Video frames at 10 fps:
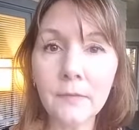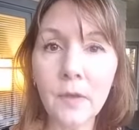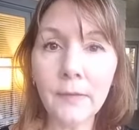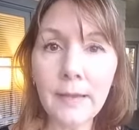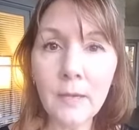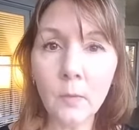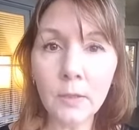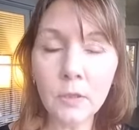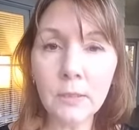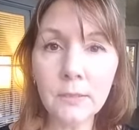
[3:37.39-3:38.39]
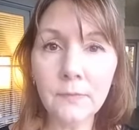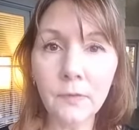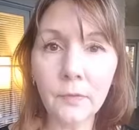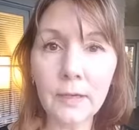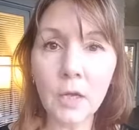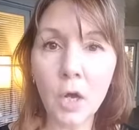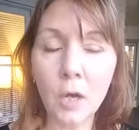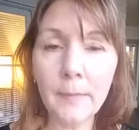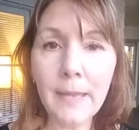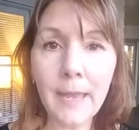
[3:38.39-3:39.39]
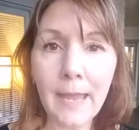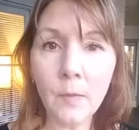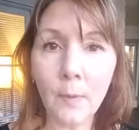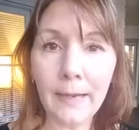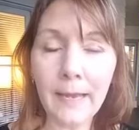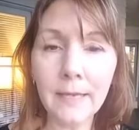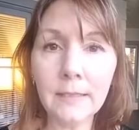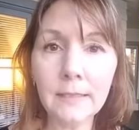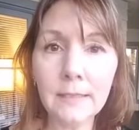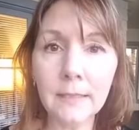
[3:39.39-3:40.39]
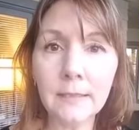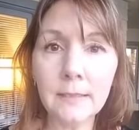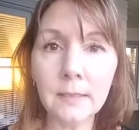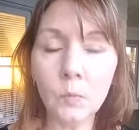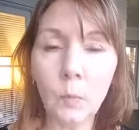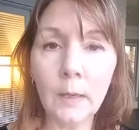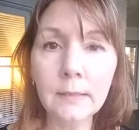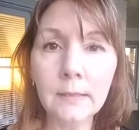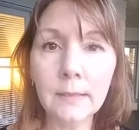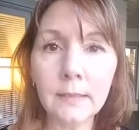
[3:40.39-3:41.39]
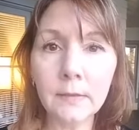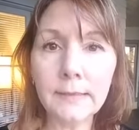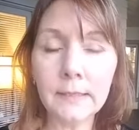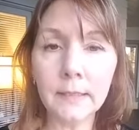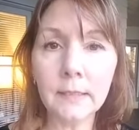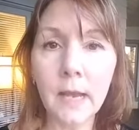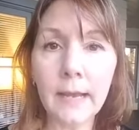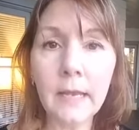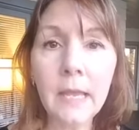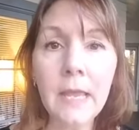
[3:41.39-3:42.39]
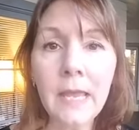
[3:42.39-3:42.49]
If you have any questions, feel free to call me, 818-661-6369.